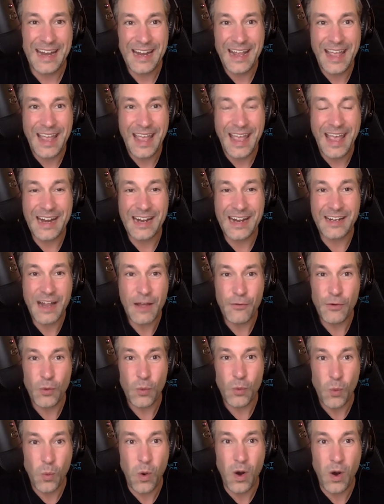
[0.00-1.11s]
And it never
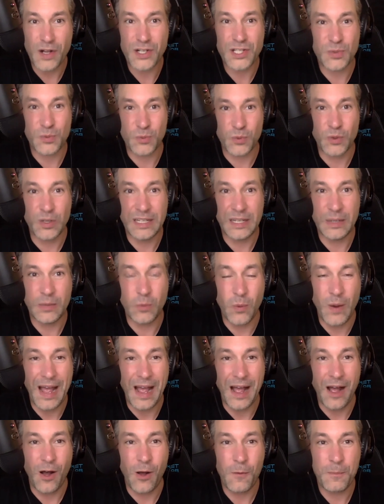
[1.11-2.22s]
works really
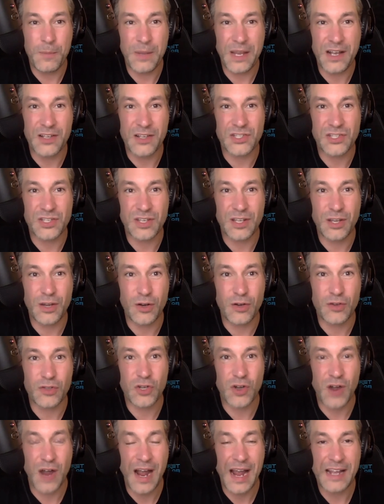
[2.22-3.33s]
well because you're
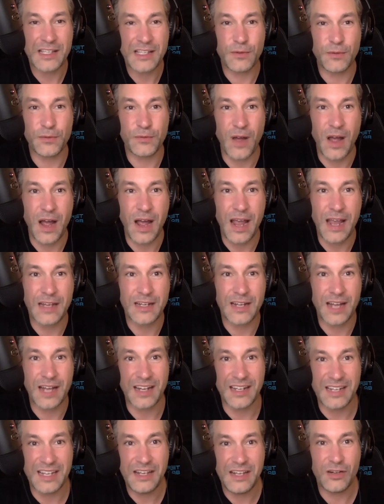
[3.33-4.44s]
trying to find a
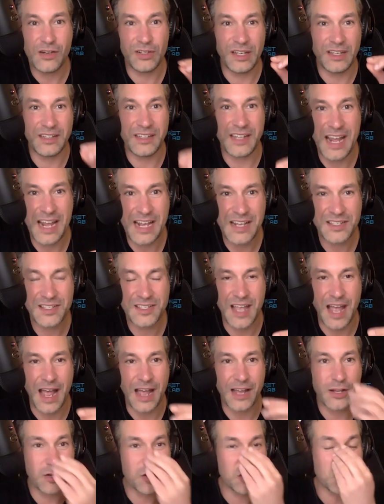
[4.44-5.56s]
needle in the
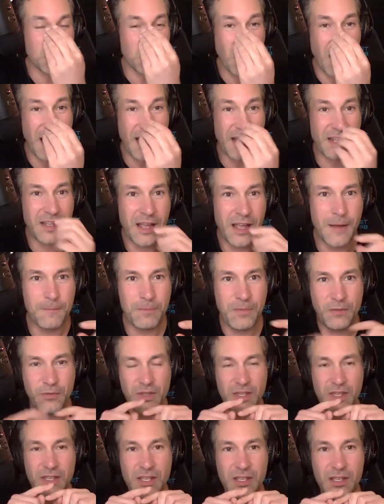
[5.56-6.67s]
haystack. You're trying,
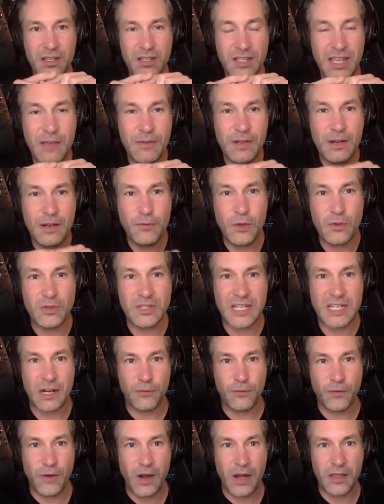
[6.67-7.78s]
even if you
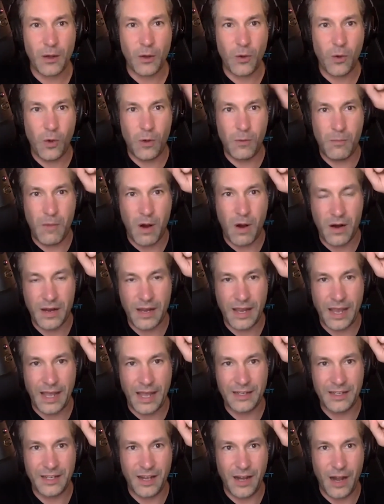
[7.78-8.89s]
identify the whole market,
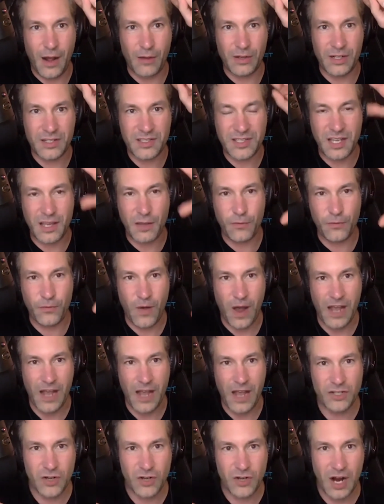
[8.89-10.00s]
let's say you
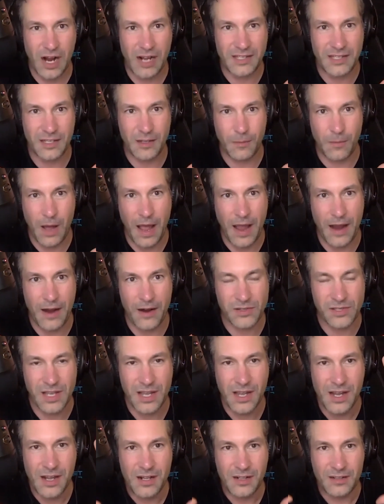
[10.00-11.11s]
find your ideal buyers,
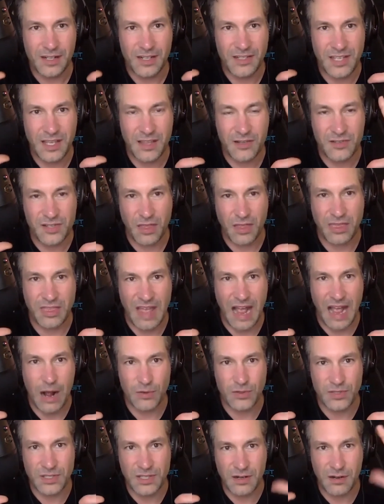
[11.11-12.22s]
let's say there's
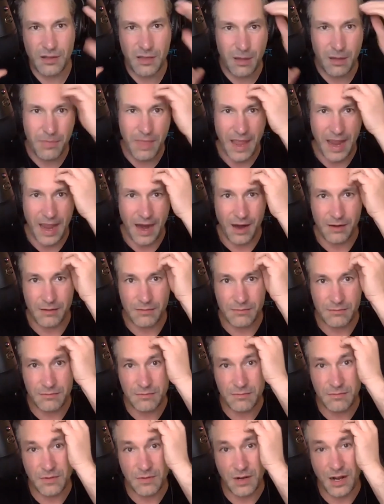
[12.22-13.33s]
1,000 of them there,
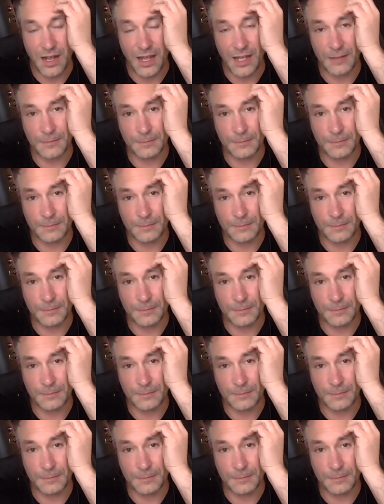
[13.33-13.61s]
right?